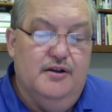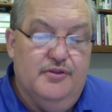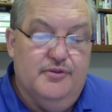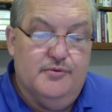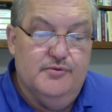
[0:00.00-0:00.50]

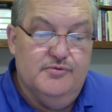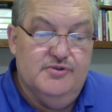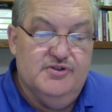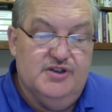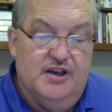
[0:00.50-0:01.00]
through
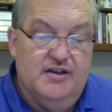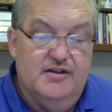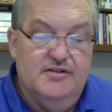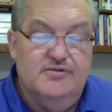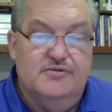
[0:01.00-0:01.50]

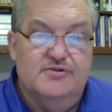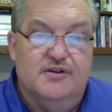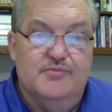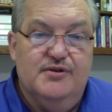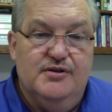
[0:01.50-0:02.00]
sickness or
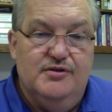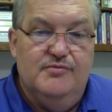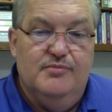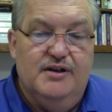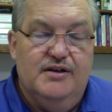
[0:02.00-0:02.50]
something,
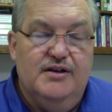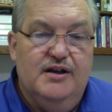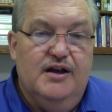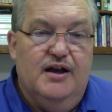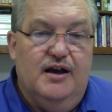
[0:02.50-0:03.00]
you've been
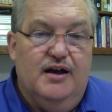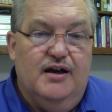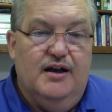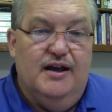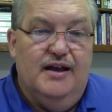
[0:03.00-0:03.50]

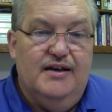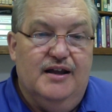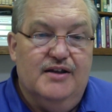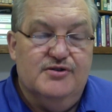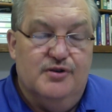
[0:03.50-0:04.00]
at
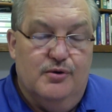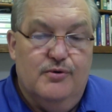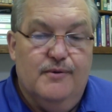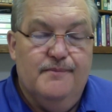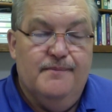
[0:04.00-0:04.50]
death's door,